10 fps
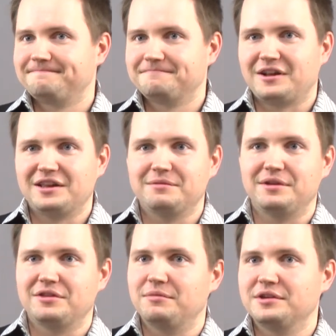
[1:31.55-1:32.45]
probably
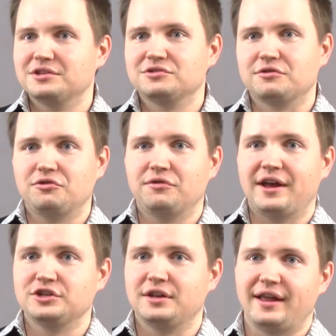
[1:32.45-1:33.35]
been the biggest struggle.
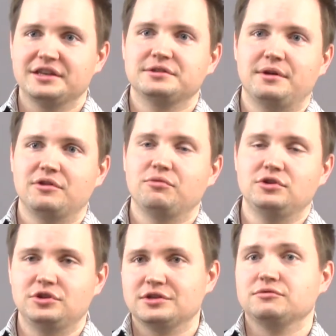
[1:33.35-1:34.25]
Actually, last month we
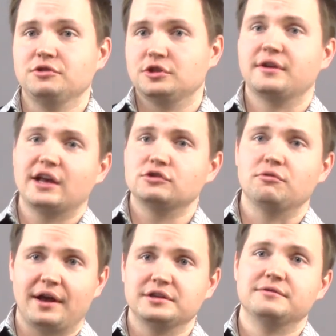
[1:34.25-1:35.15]
just reached the cash flow
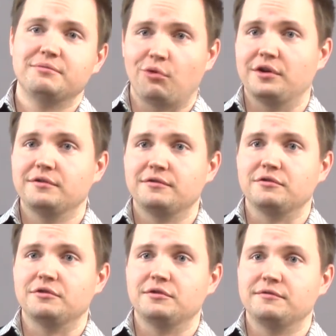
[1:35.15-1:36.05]
positive point
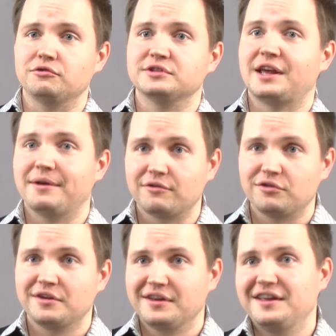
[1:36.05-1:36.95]
for the first time
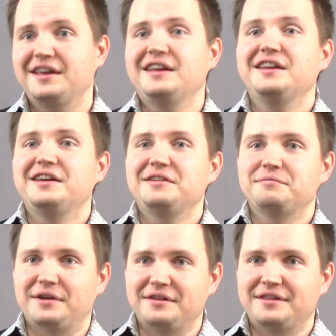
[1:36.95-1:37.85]
ever.
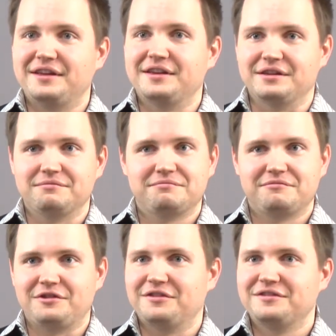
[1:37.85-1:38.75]
But again,
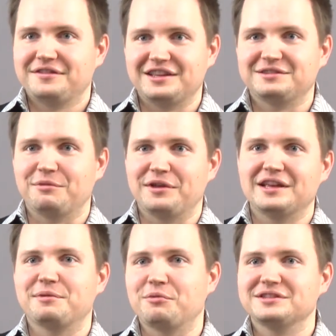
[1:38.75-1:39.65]
that's
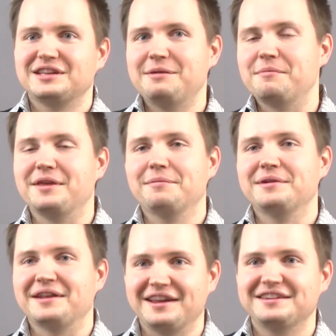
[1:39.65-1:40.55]
been what's keeping me up
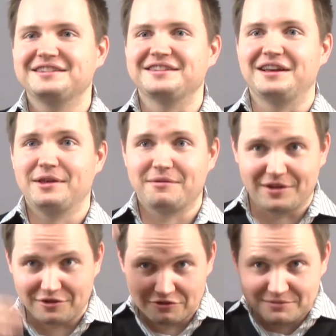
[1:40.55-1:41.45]
at night, making
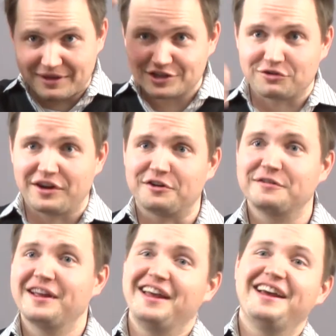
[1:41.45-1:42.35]
me lose some extra hair,
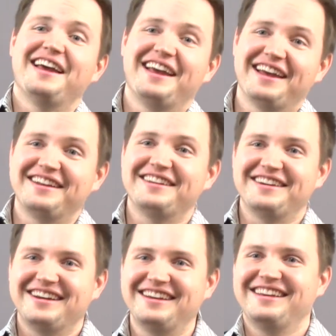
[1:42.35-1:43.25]
and